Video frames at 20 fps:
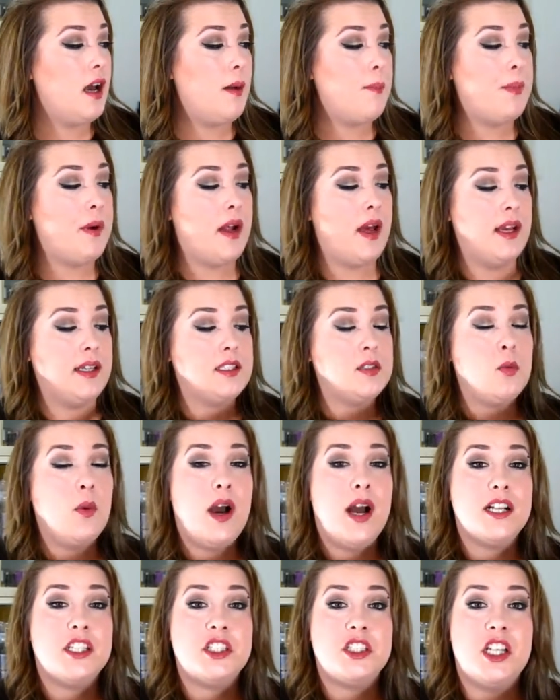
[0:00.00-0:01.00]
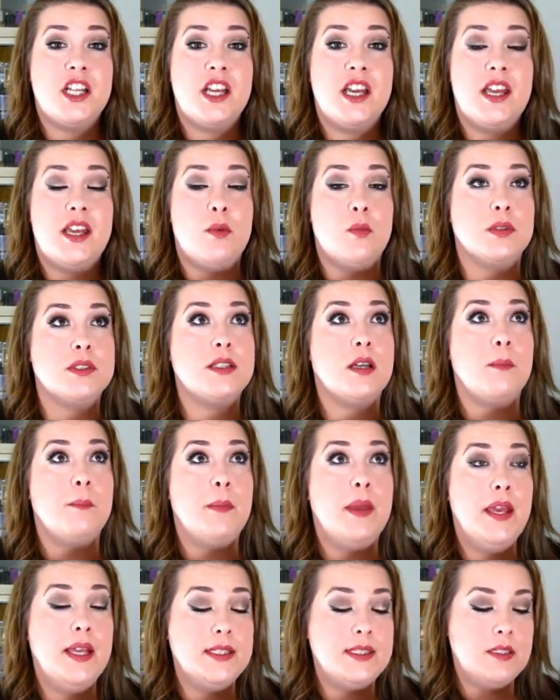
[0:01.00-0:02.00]
But I swatched it. It was
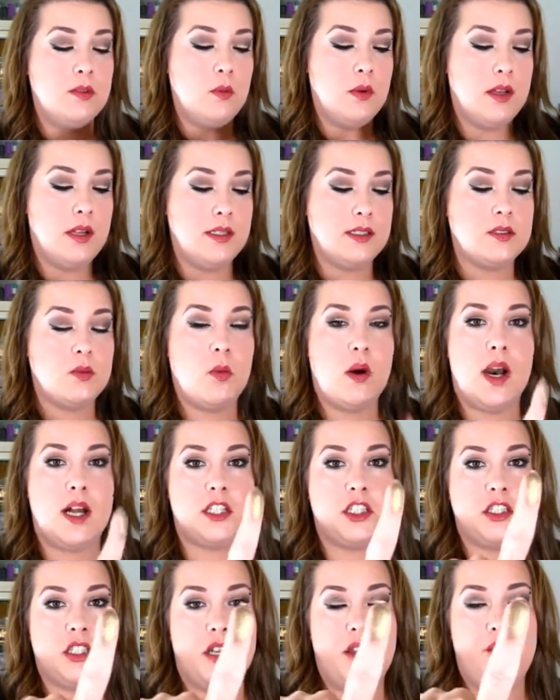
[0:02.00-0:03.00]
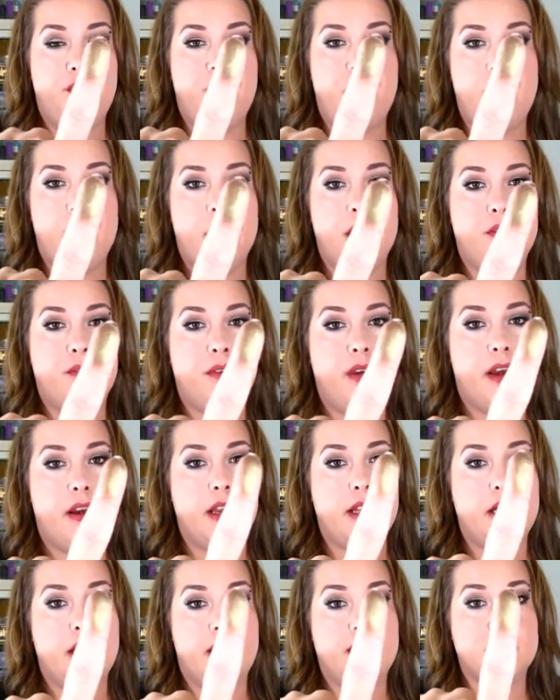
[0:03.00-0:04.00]
amazing when I swatched it. Very,
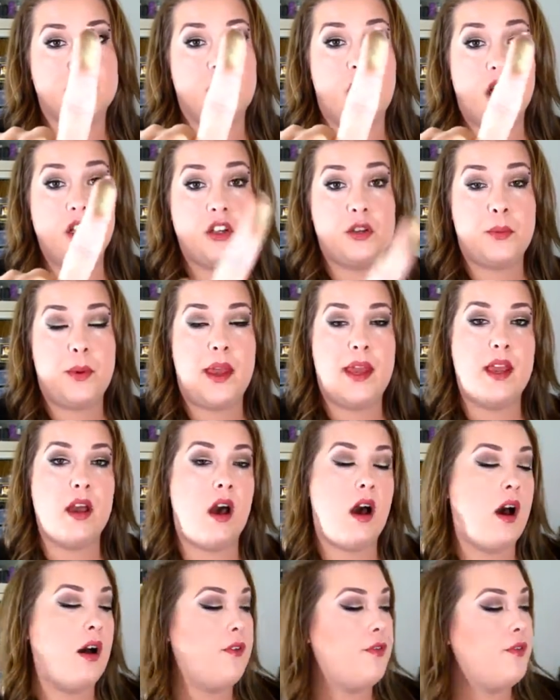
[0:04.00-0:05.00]
very nice color payoff.